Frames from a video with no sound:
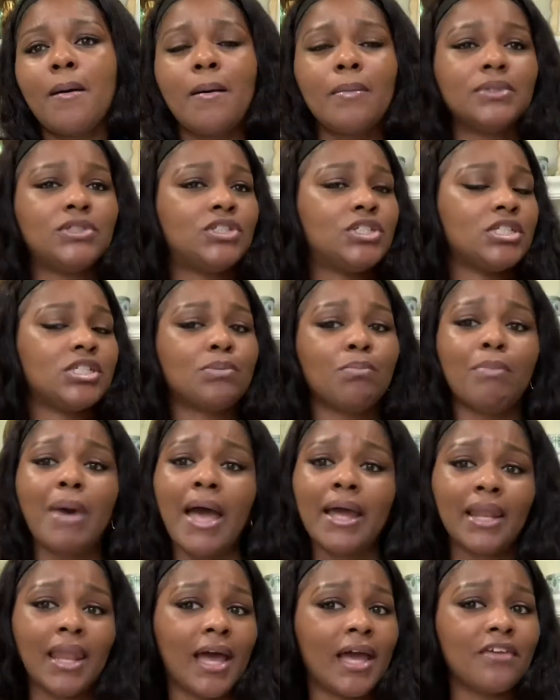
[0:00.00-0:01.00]
just
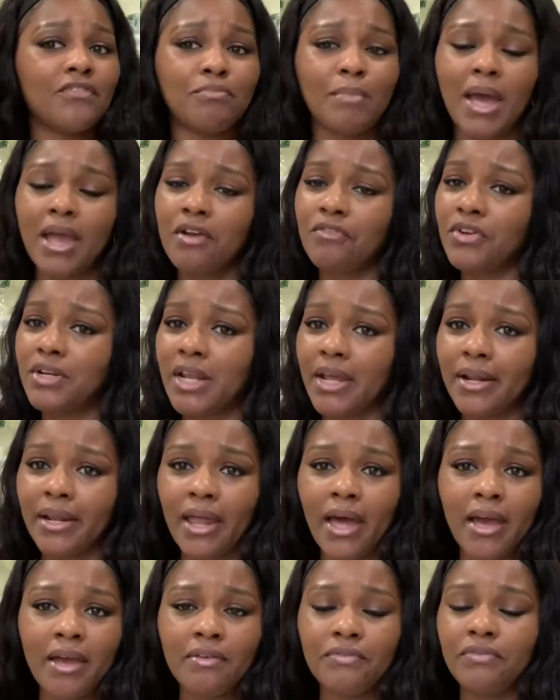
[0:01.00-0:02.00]
my life, my everyday
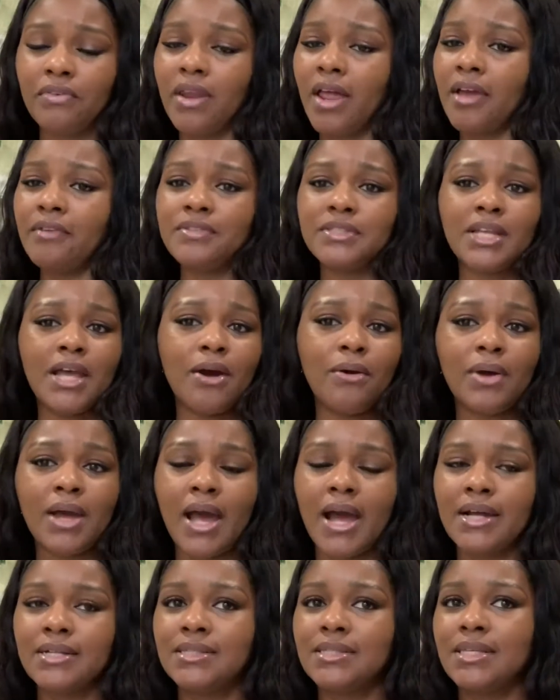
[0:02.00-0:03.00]
life, lifestyle
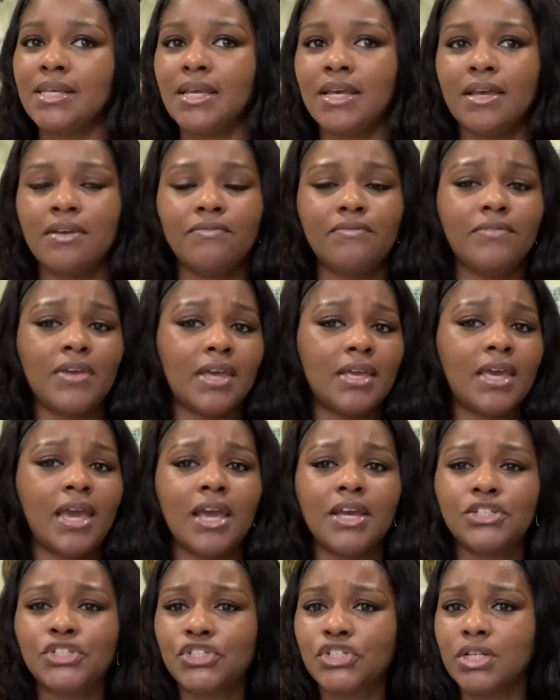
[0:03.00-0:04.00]
content,
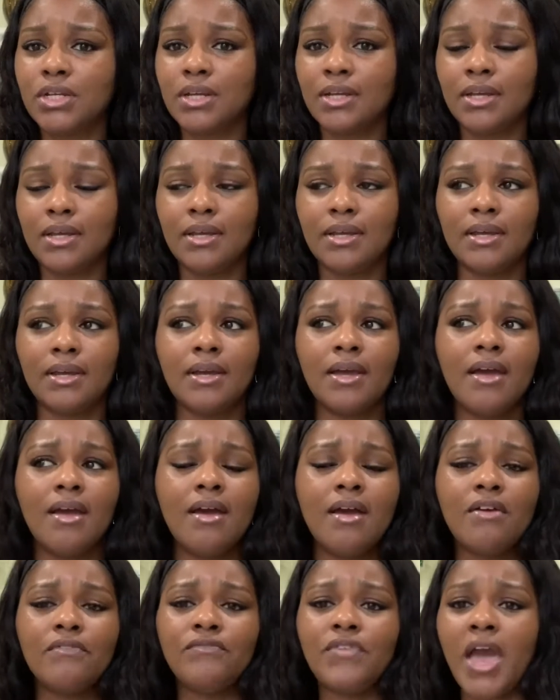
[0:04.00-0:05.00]
vacationing,
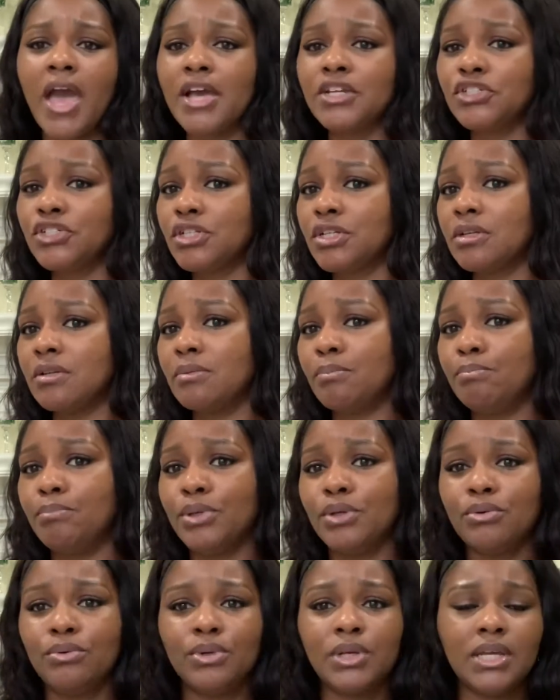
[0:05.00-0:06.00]
fashion,
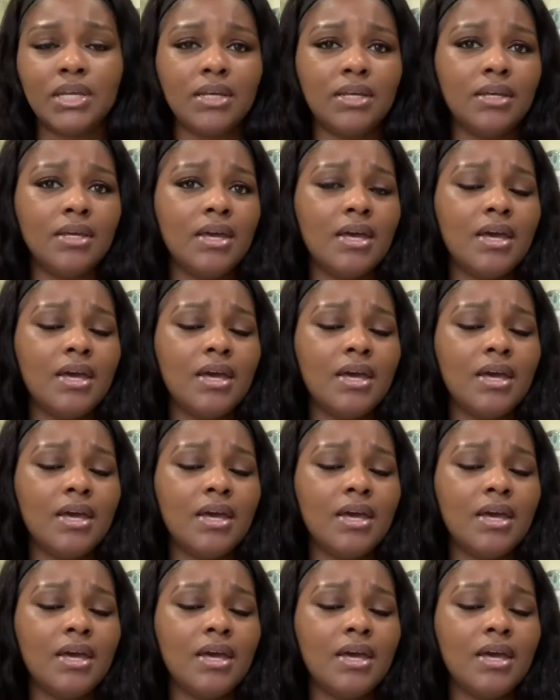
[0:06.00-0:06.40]
beauty,